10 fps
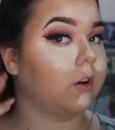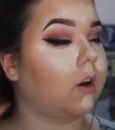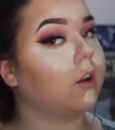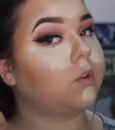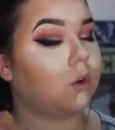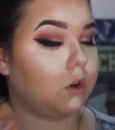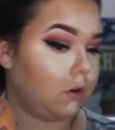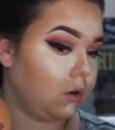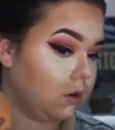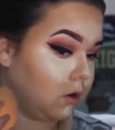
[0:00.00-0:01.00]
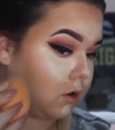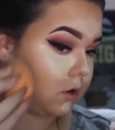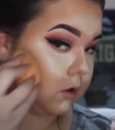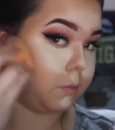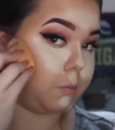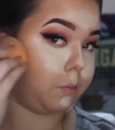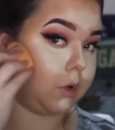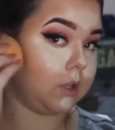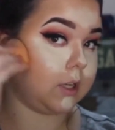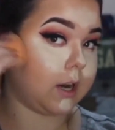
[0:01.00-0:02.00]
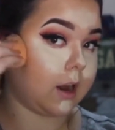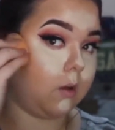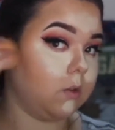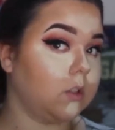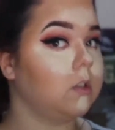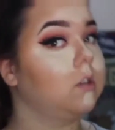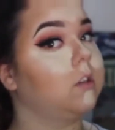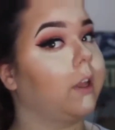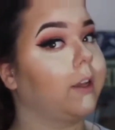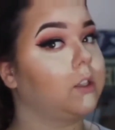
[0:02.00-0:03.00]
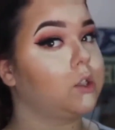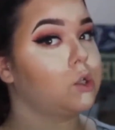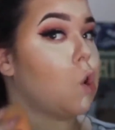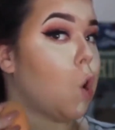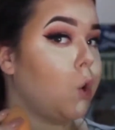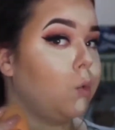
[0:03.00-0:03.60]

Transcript: Contour, blend it out like so,